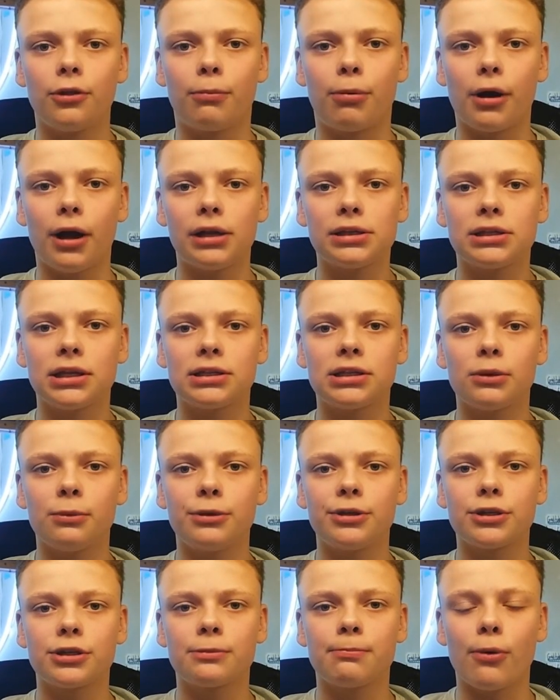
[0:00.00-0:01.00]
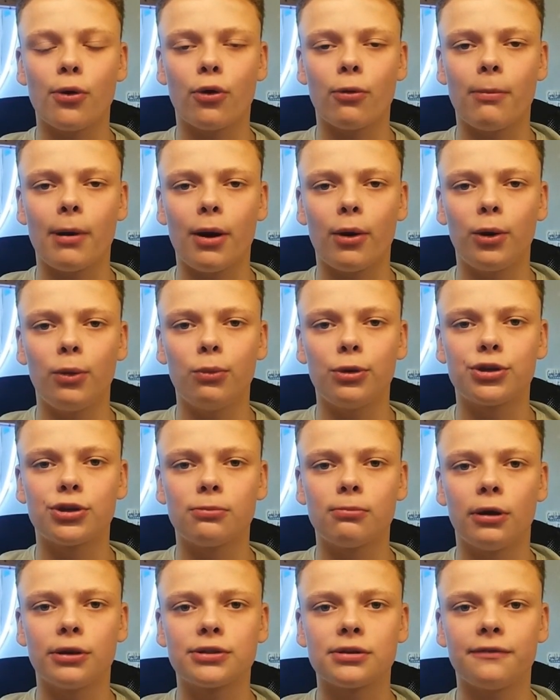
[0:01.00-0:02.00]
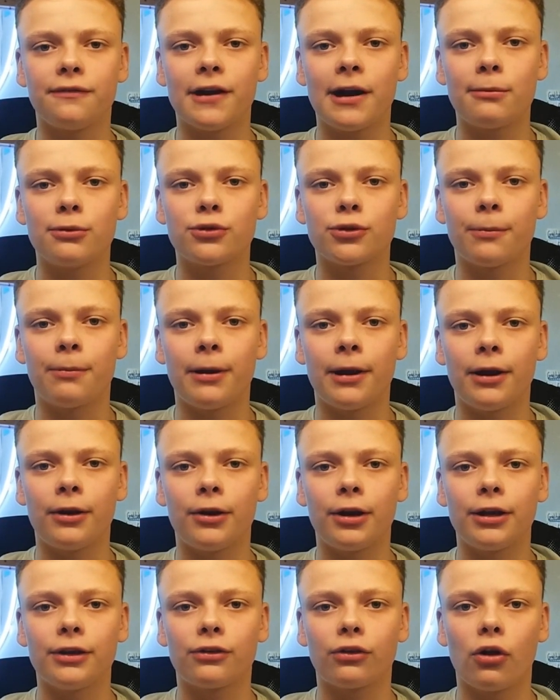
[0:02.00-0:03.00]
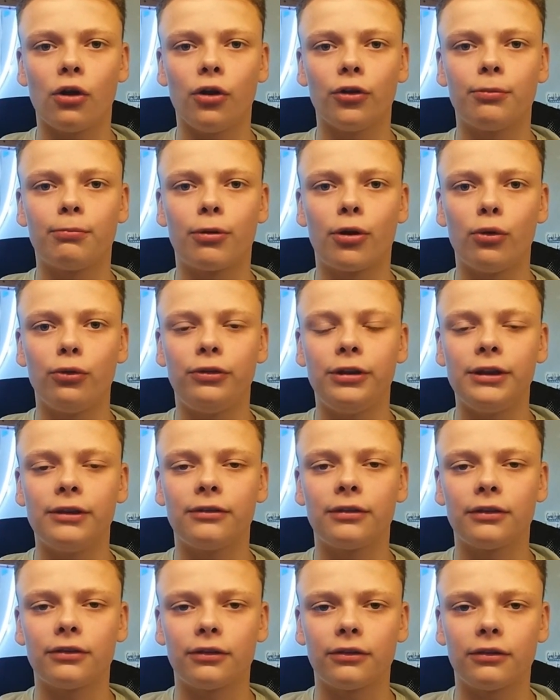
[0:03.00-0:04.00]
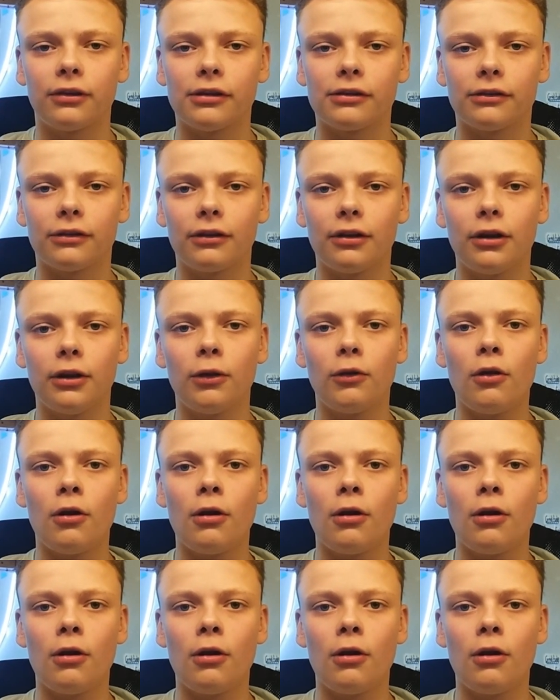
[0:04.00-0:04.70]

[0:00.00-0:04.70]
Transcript: The process that we just spoke about in which your muscle fibers repair is called protein synthesis.